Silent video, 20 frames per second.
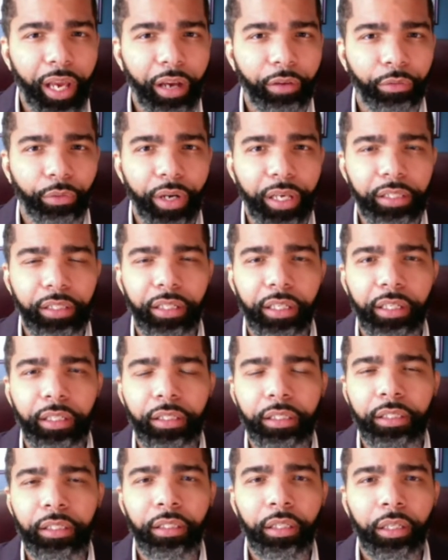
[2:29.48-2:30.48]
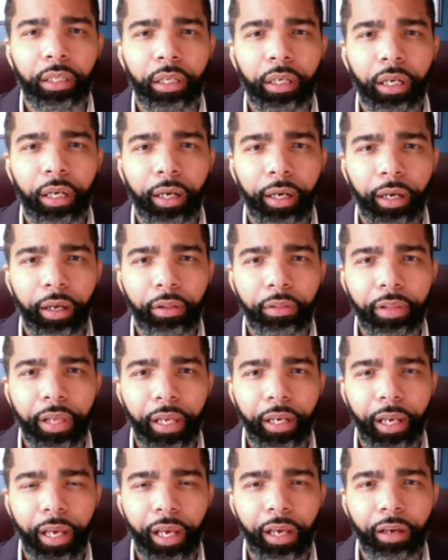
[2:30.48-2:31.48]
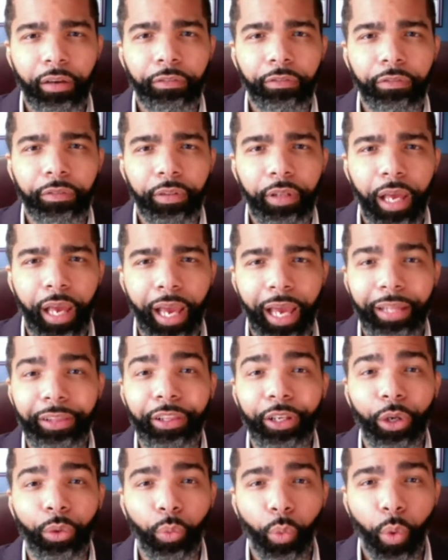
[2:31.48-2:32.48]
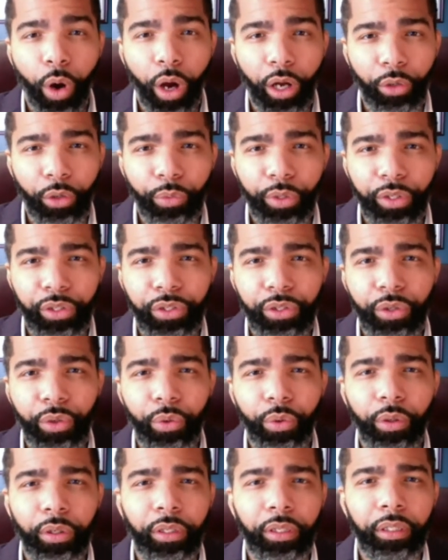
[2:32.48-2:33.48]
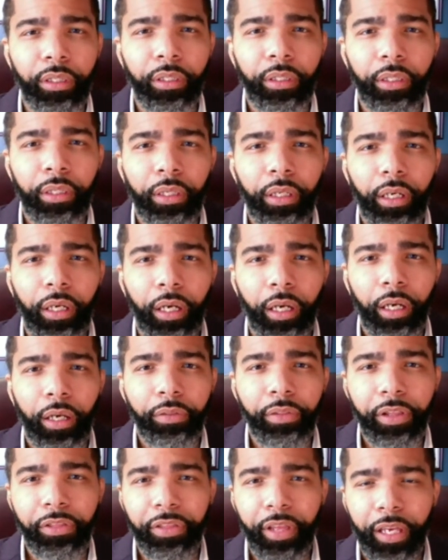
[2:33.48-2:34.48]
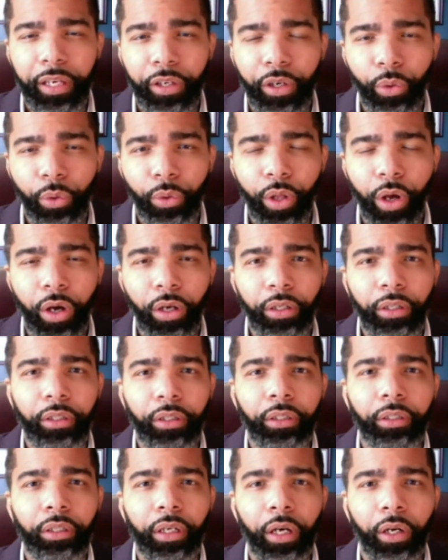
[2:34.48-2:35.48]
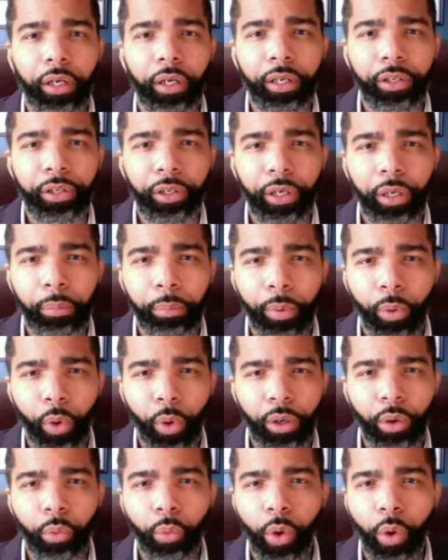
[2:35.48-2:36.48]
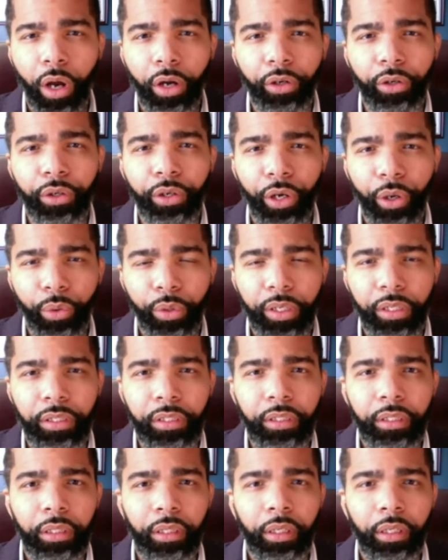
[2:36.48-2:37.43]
have residents that have had their water restored, that they no longer are under a boil water notice,